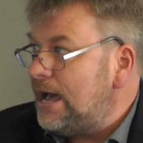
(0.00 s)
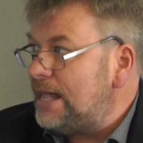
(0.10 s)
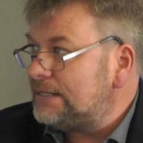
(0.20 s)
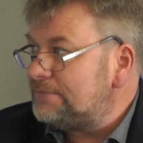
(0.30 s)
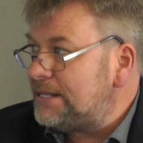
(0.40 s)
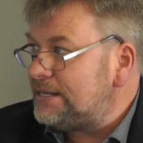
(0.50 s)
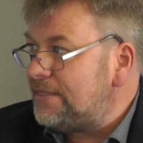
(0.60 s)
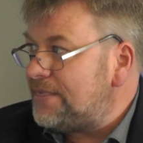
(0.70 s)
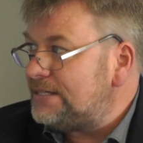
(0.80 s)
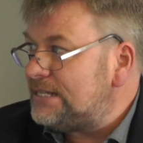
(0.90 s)

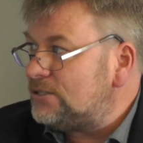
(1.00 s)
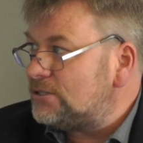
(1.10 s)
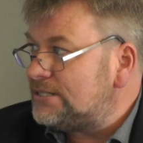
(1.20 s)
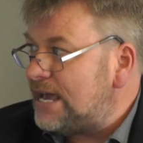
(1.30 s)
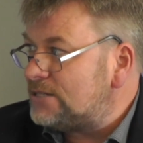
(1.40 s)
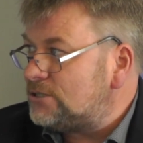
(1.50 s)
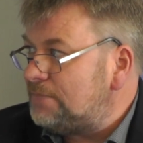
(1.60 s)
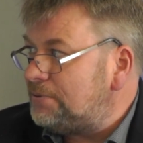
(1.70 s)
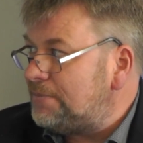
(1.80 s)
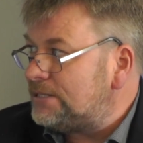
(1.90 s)
Ultimately, they did not dare to
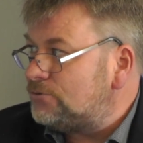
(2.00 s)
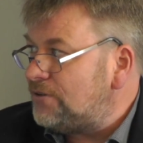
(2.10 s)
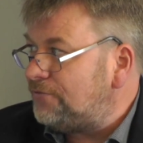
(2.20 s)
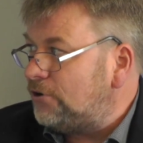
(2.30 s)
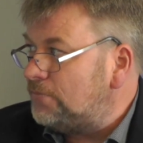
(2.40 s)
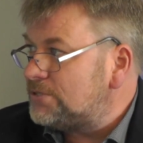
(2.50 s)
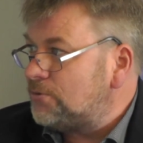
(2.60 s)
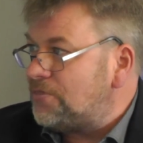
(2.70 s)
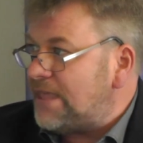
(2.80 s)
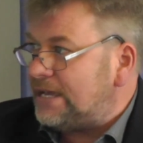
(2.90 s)
implement reforms
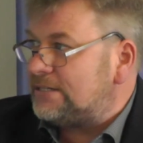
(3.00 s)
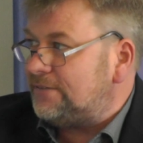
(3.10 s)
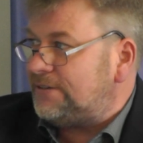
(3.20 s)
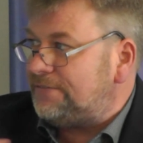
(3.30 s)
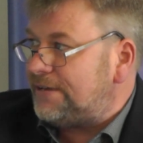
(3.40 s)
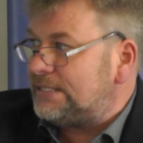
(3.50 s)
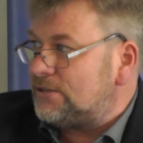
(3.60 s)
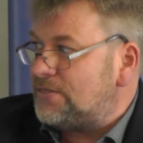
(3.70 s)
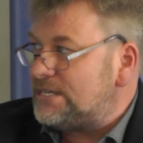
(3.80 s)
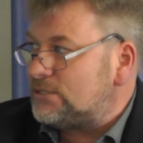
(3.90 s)
with negative effects
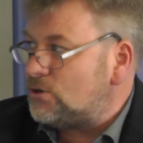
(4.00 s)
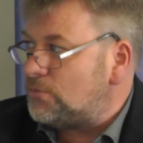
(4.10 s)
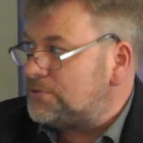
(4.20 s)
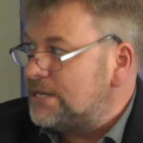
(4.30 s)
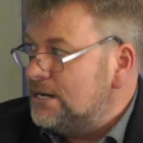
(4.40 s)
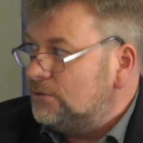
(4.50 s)
on these groups.